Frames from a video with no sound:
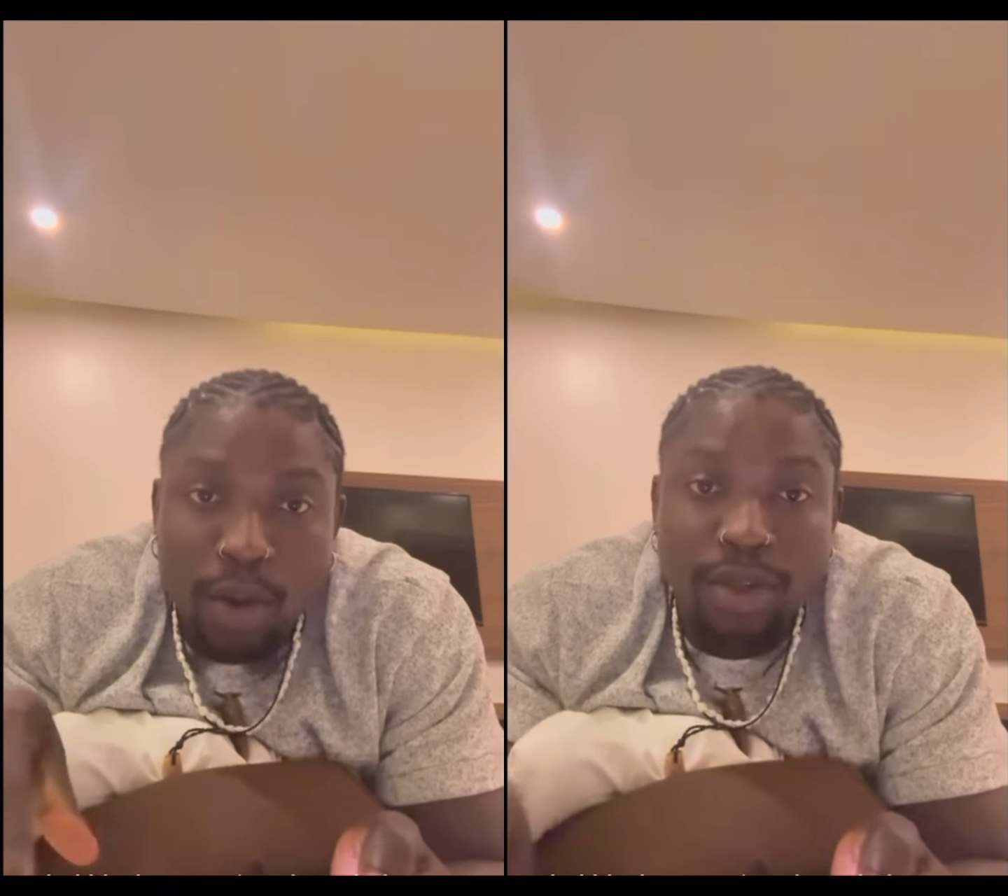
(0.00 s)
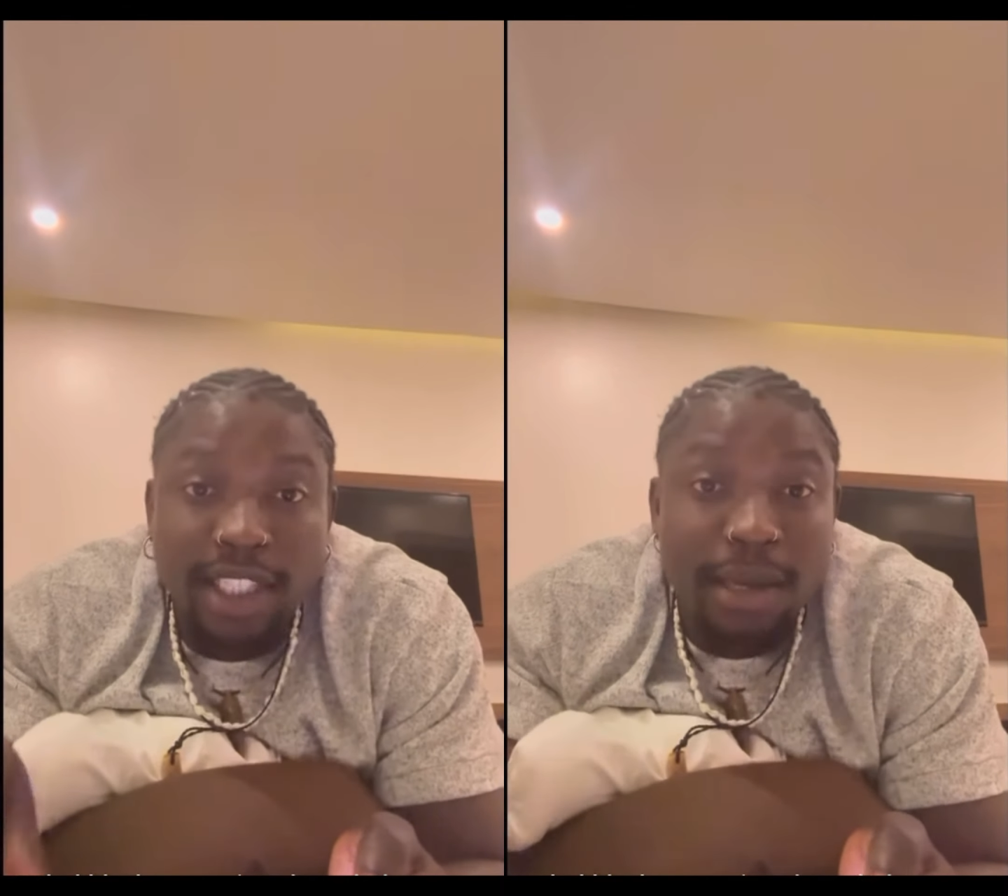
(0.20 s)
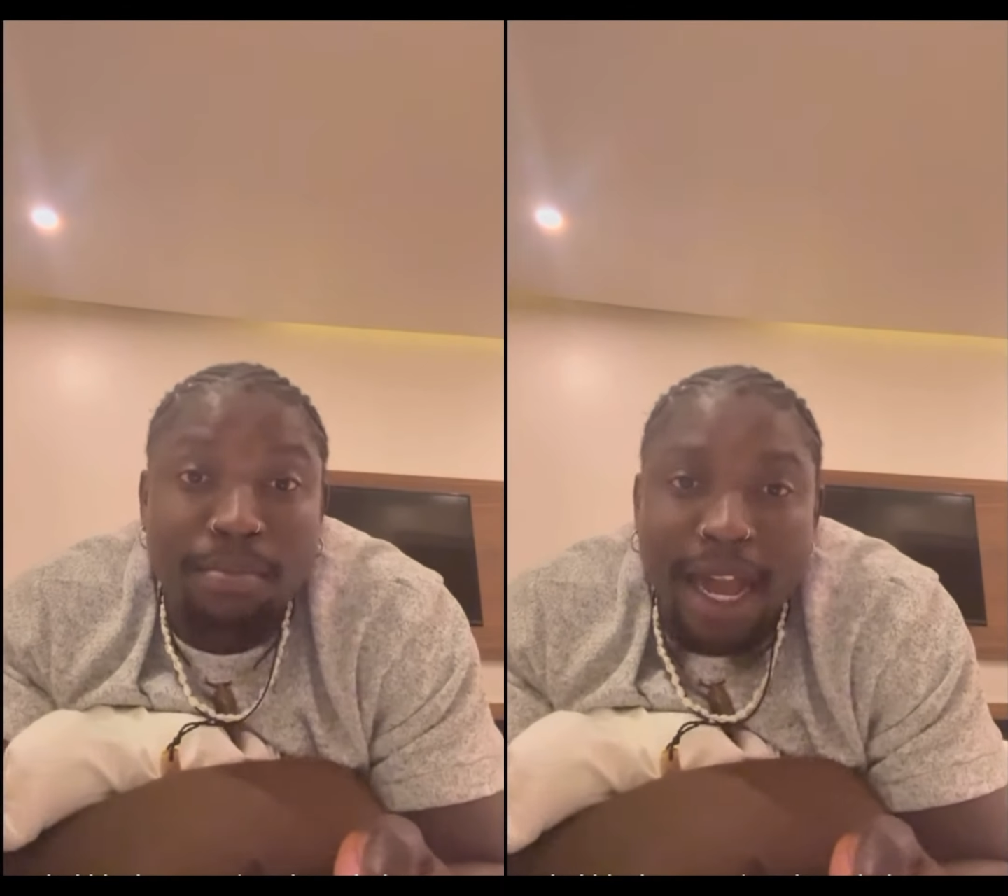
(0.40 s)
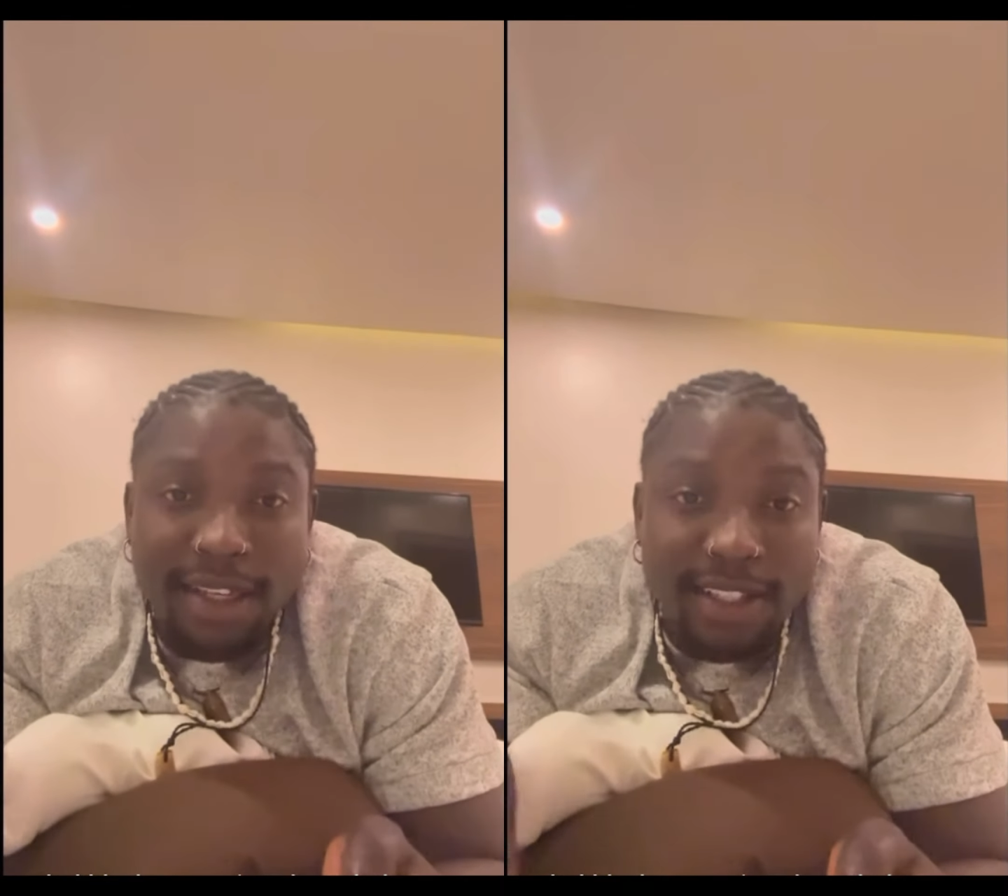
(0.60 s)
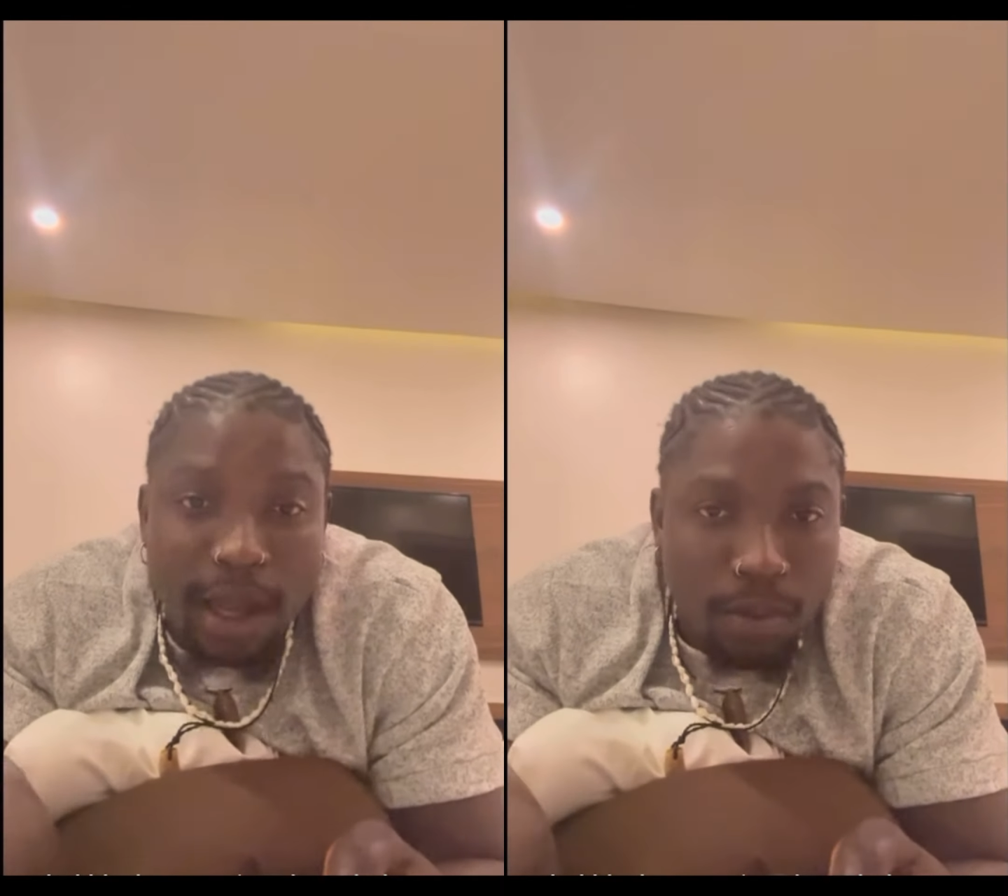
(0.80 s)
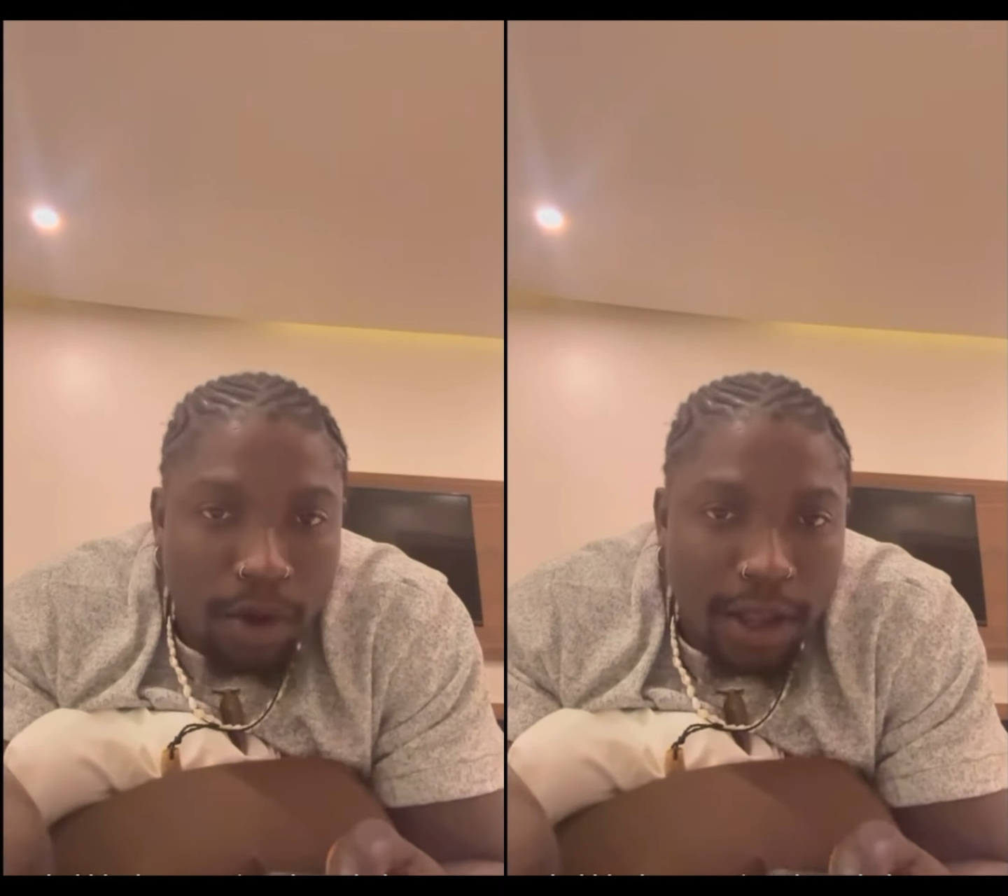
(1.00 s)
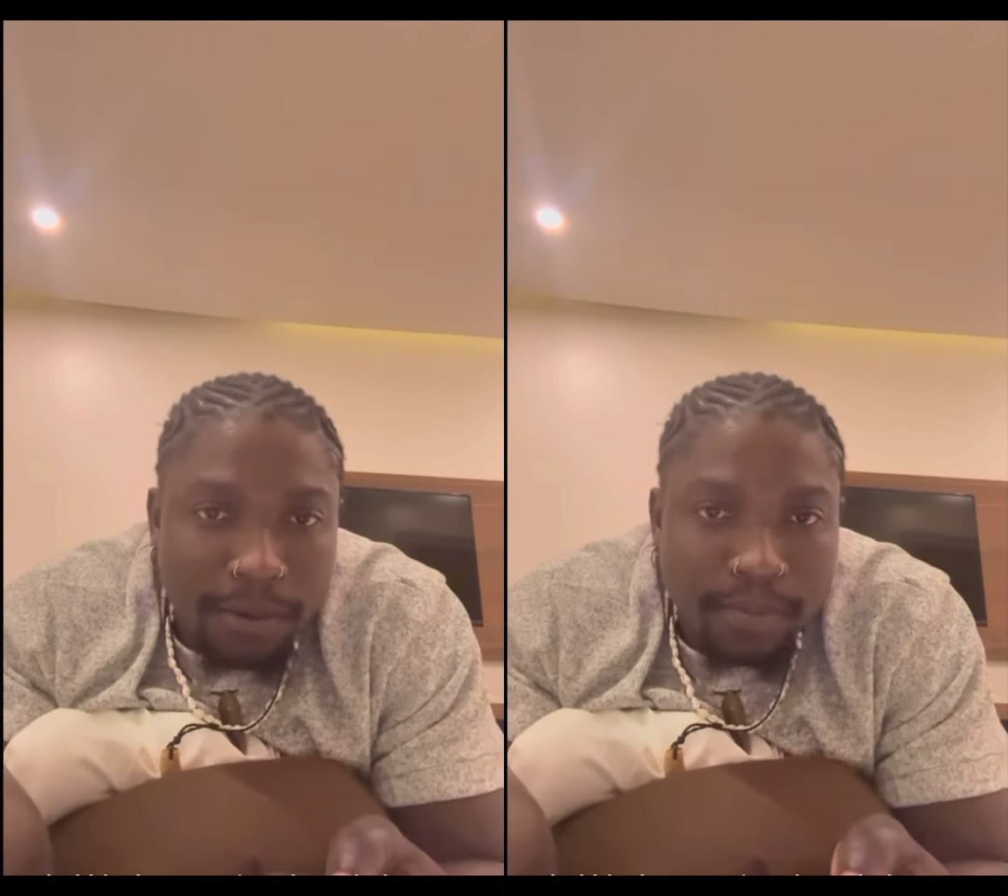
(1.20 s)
can't take by somewhere,